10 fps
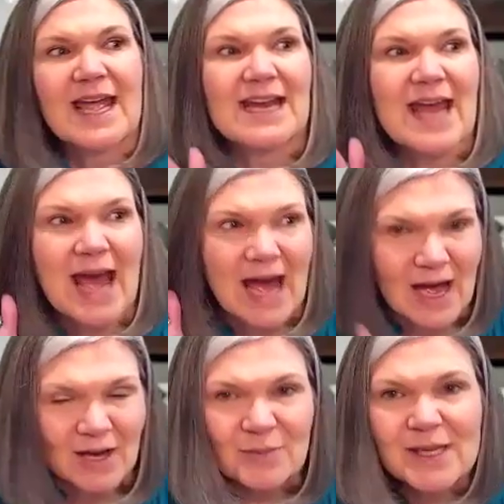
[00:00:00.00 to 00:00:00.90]
and
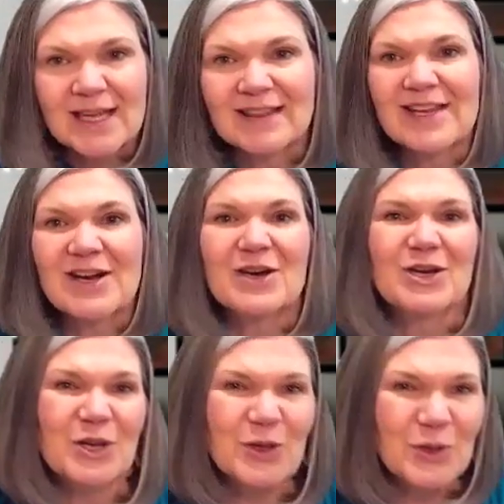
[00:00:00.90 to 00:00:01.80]
how do we get there,
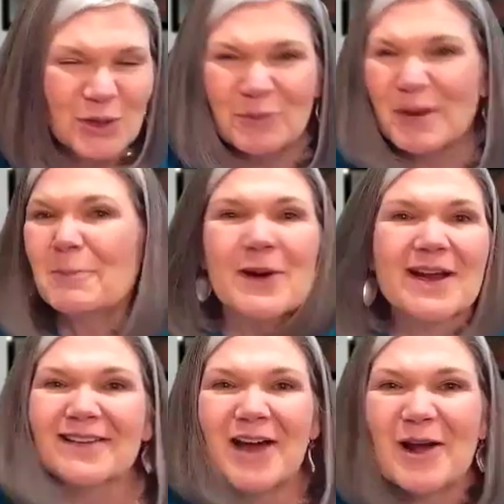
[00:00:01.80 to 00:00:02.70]
and who do we
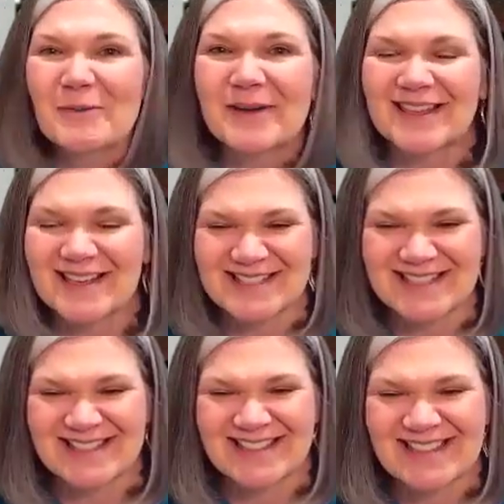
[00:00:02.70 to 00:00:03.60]
bring along with
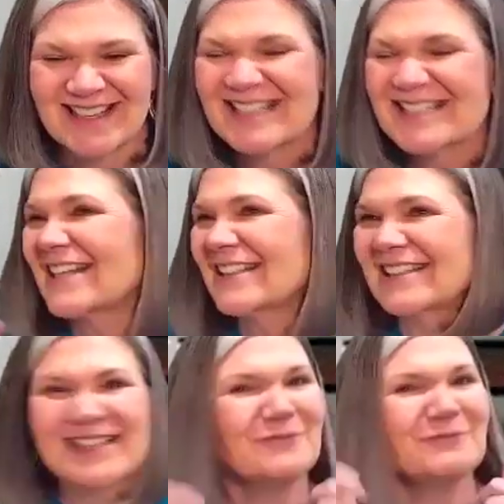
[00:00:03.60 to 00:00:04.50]
us to
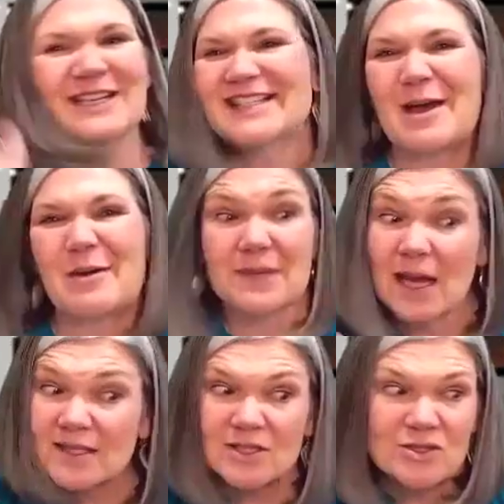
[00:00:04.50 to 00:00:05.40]
lift us up,
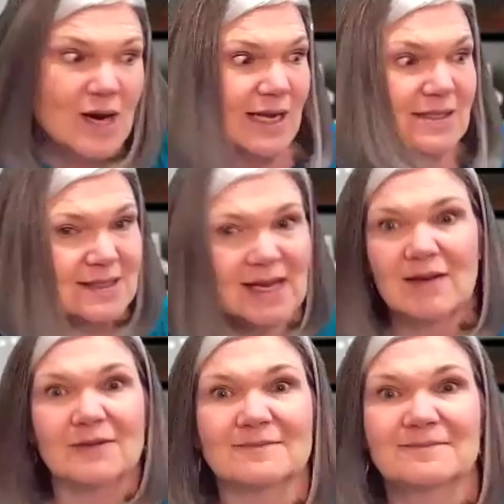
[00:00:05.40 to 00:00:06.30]
not to drag us
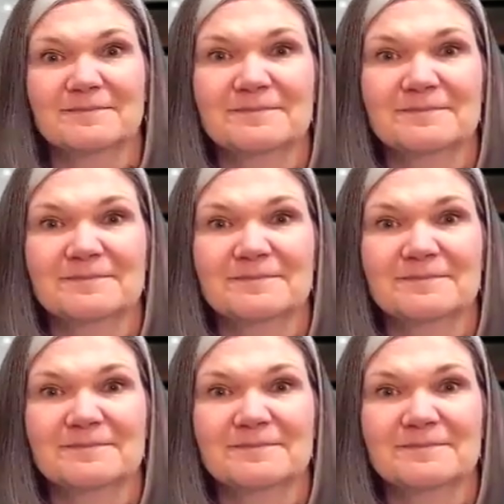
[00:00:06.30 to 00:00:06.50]
down?